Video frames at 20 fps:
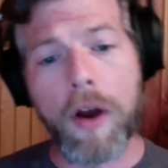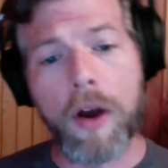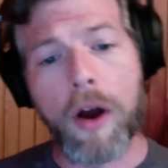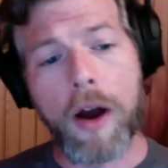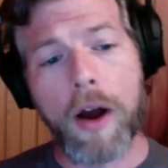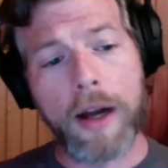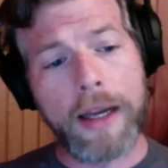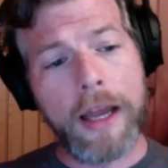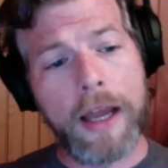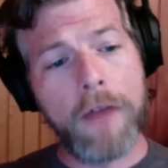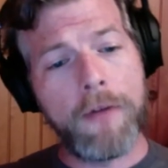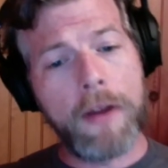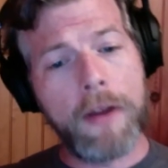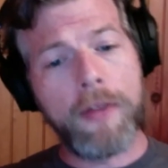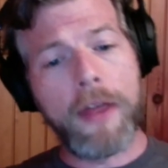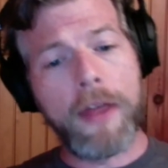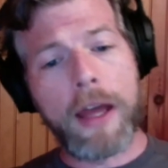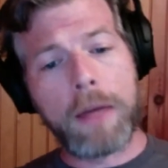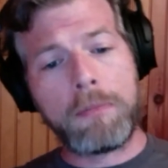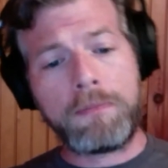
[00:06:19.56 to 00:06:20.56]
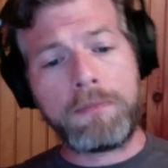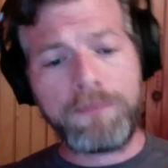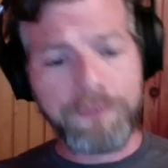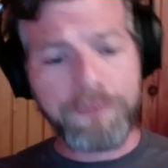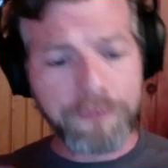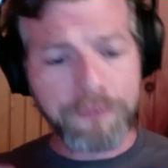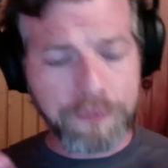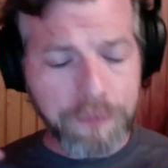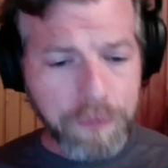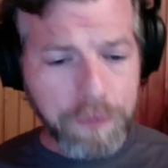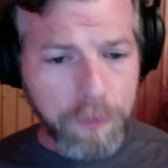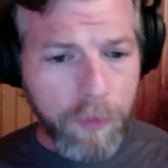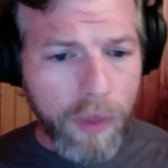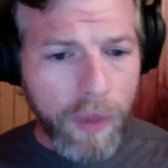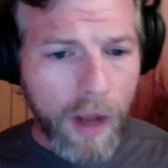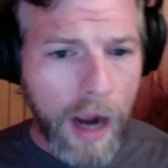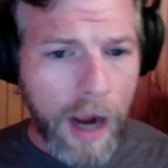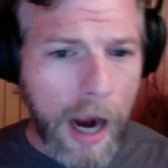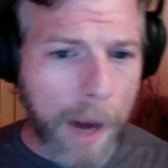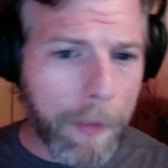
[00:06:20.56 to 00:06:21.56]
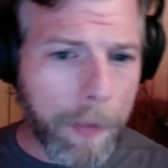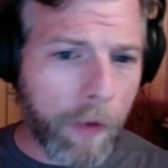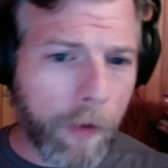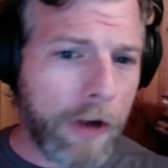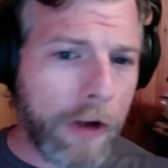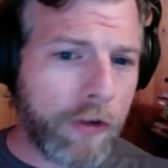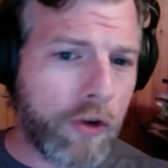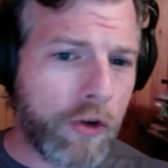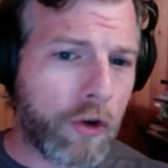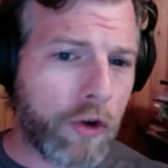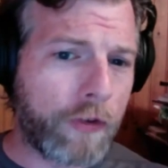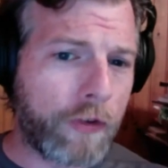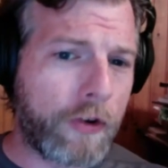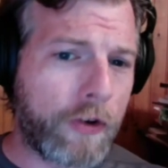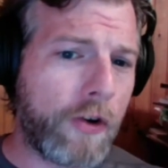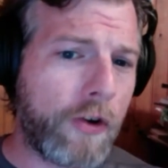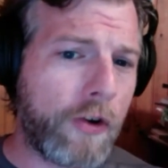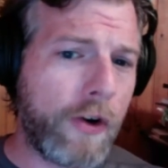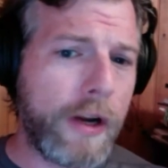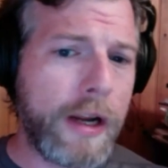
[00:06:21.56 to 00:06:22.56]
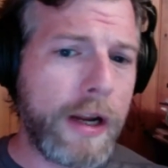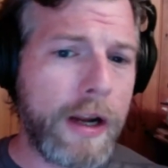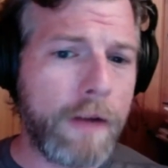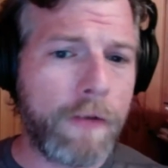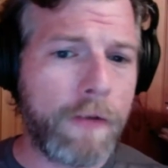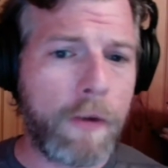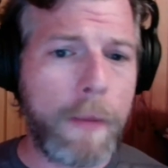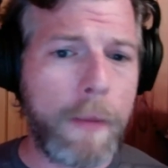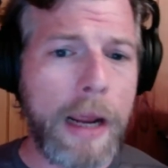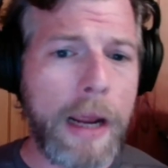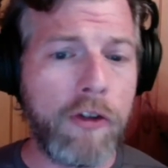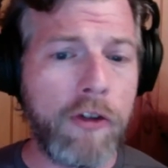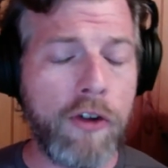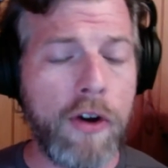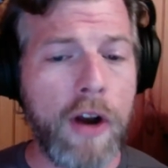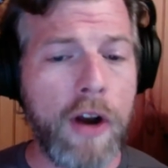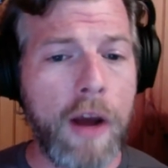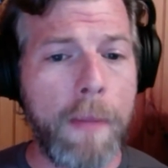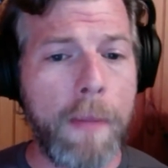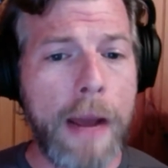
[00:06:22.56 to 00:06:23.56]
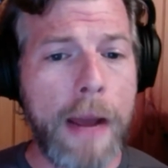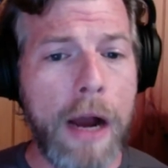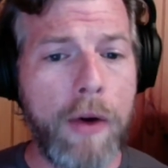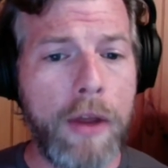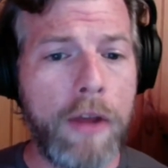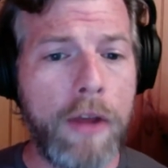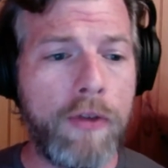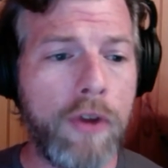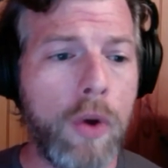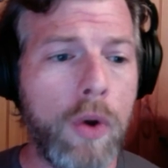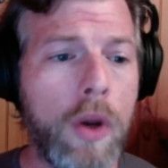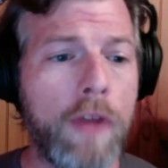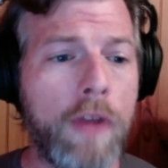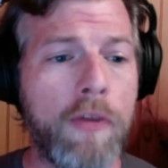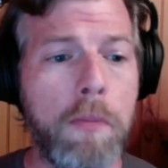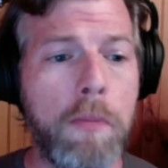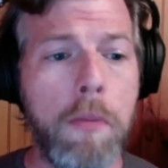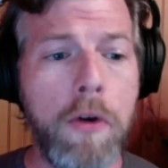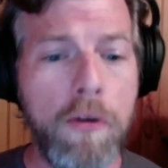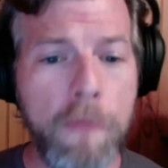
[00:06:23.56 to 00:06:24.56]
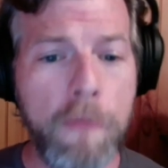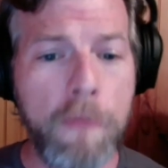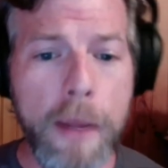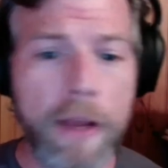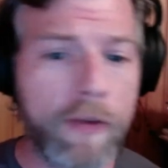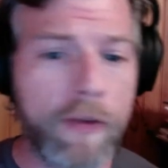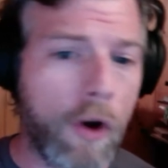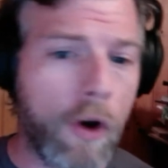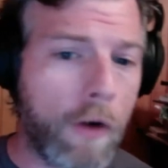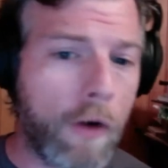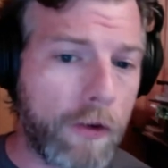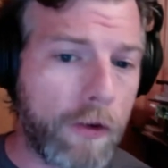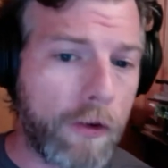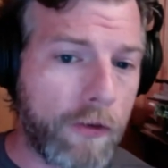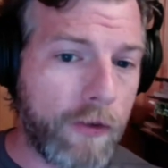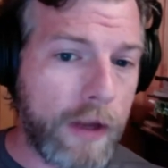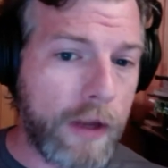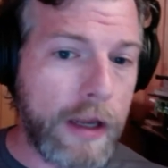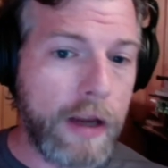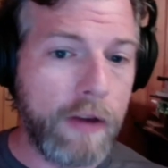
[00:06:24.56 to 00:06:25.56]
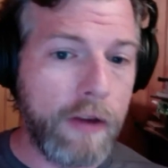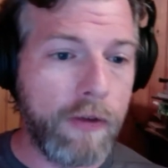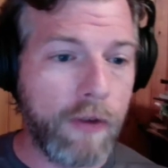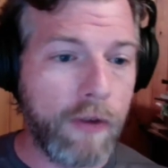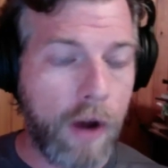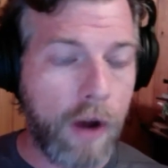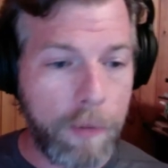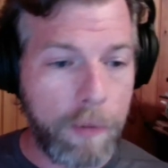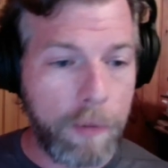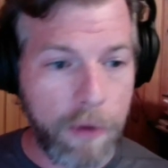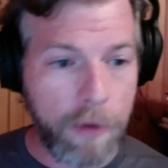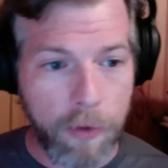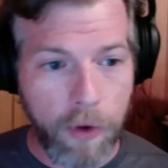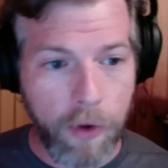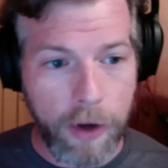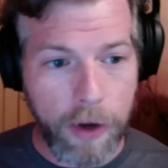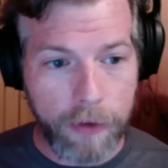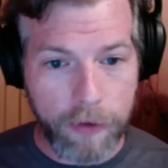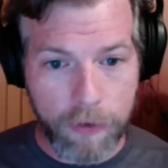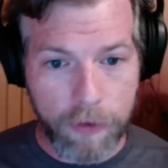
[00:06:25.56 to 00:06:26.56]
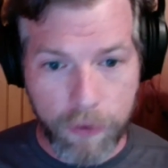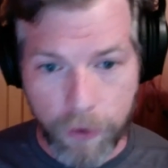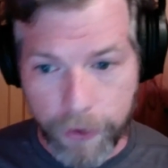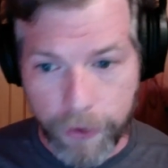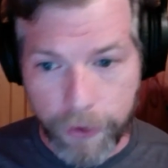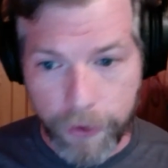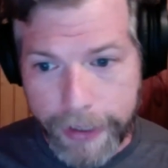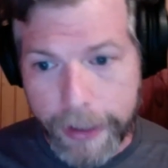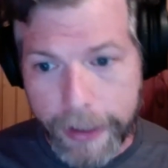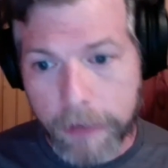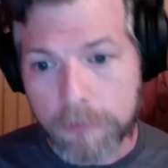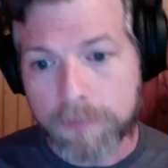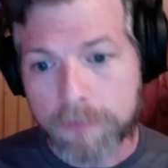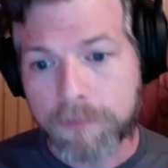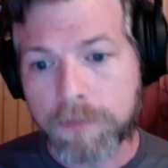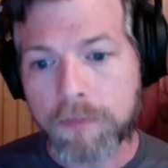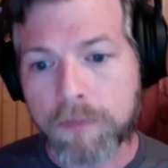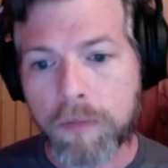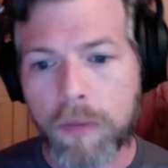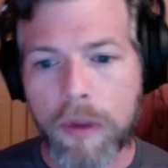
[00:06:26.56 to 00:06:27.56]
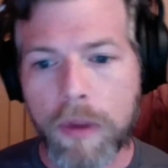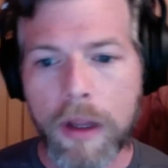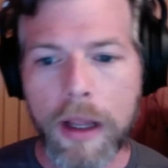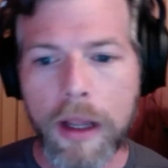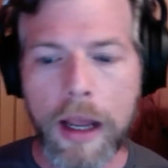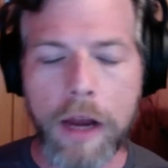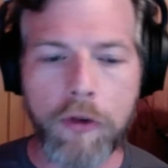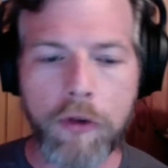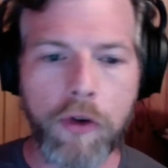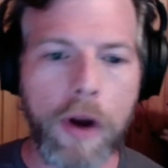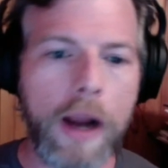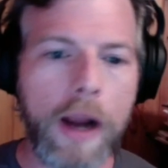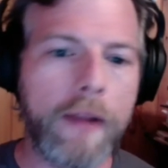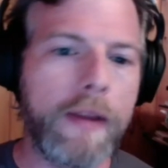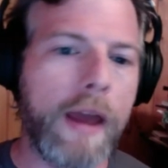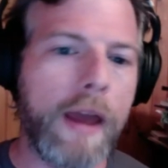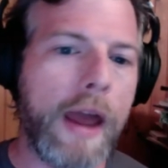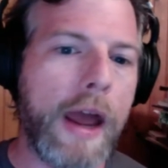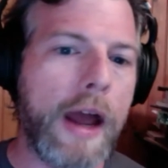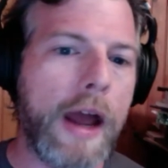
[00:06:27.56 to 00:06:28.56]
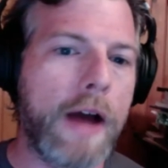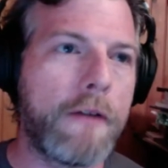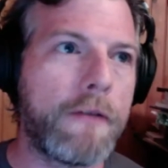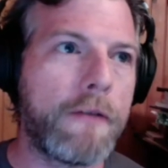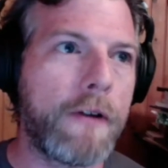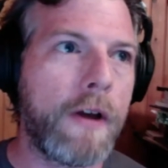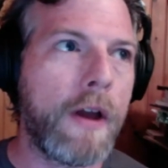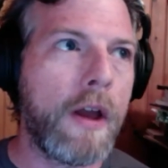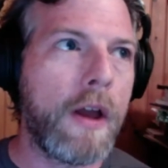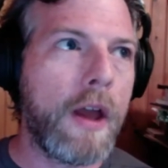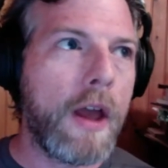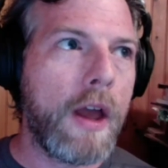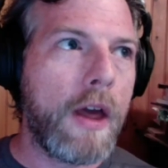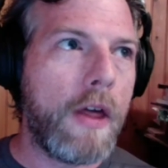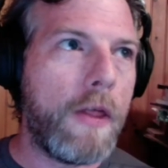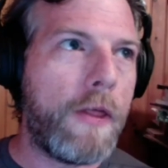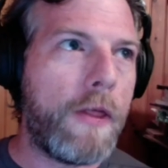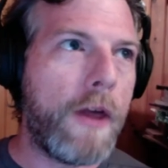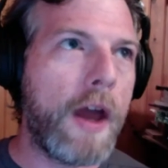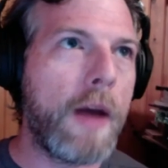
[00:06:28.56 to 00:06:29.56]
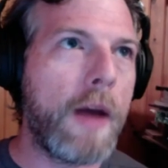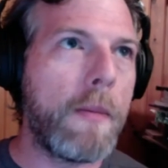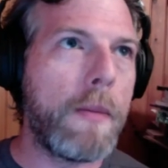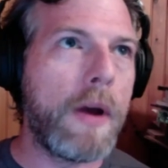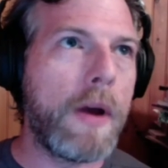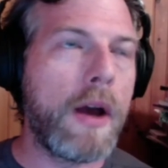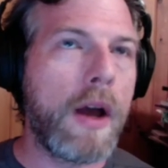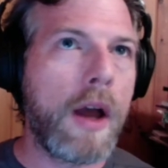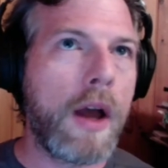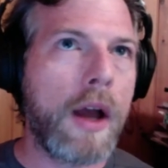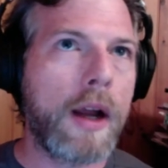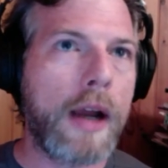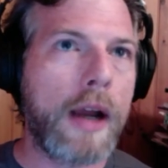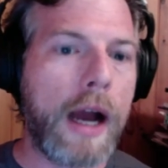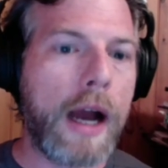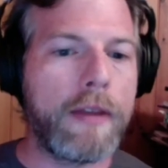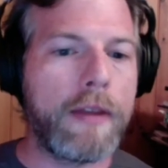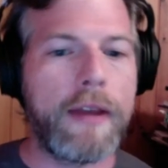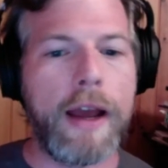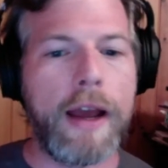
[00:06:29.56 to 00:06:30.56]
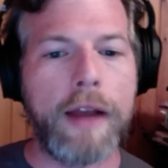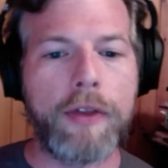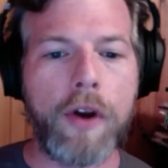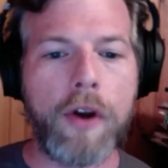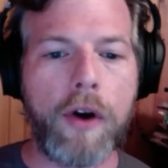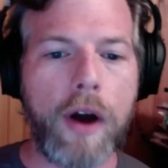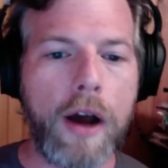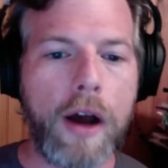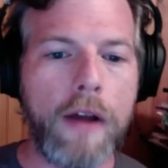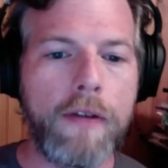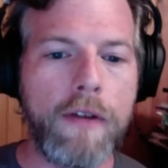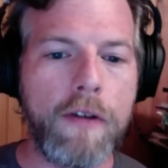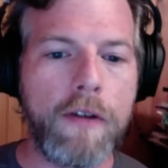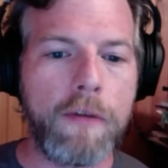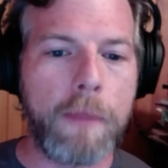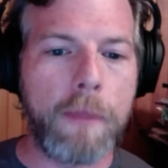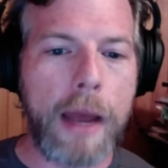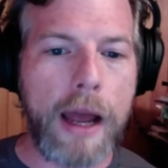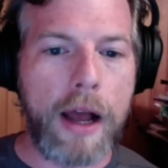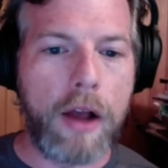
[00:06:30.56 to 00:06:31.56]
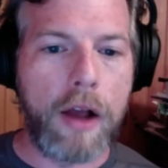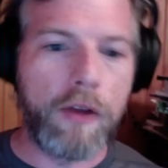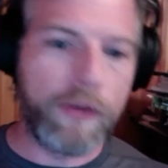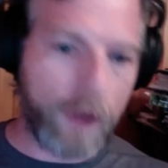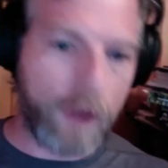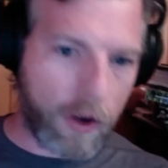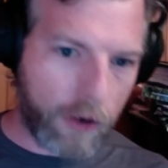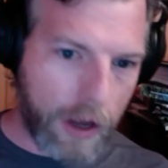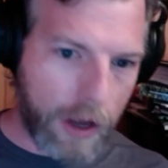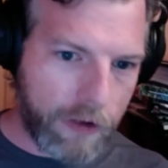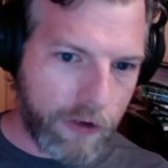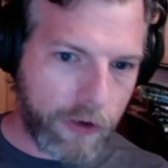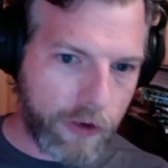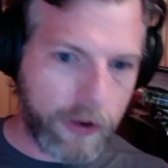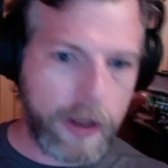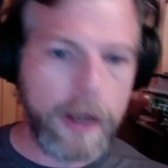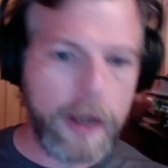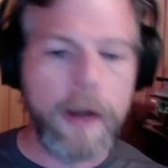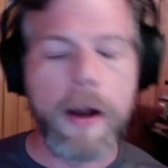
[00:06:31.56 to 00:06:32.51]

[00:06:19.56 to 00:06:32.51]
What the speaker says: giving them operational security information about his unit's movements overseas, deploying to Turkey, and trying to have them contact their ISIS pals, allegedly,